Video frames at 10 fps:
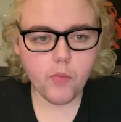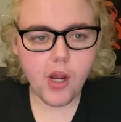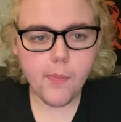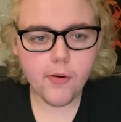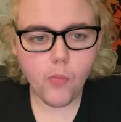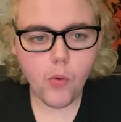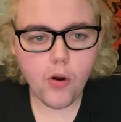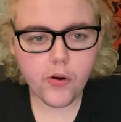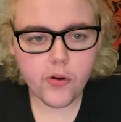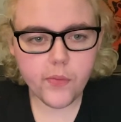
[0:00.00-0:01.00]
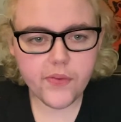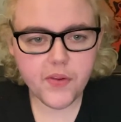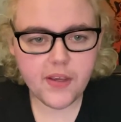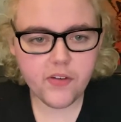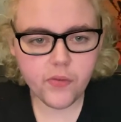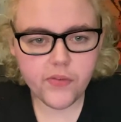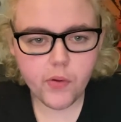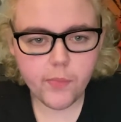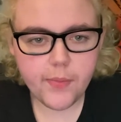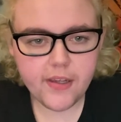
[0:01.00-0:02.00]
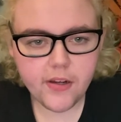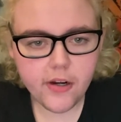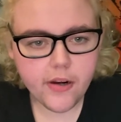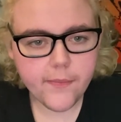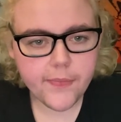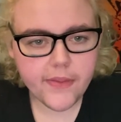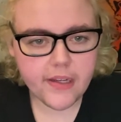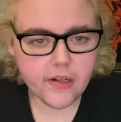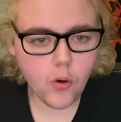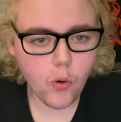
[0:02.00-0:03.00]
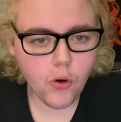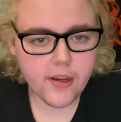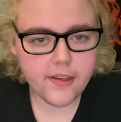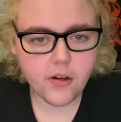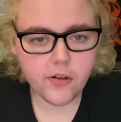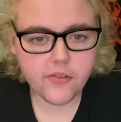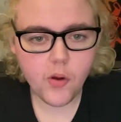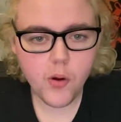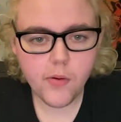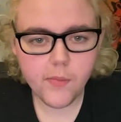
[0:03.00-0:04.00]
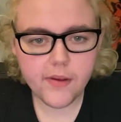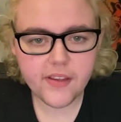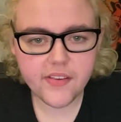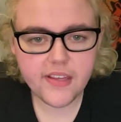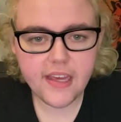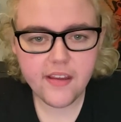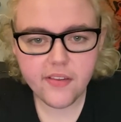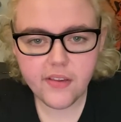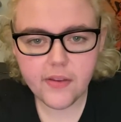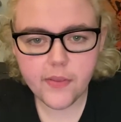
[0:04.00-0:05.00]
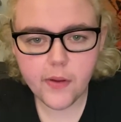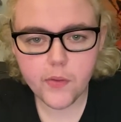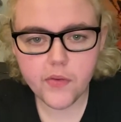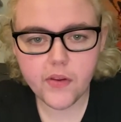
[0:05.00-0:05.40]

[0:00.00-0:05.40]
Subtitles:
Robert Walker was scheduled to appear in court in October, but his case and those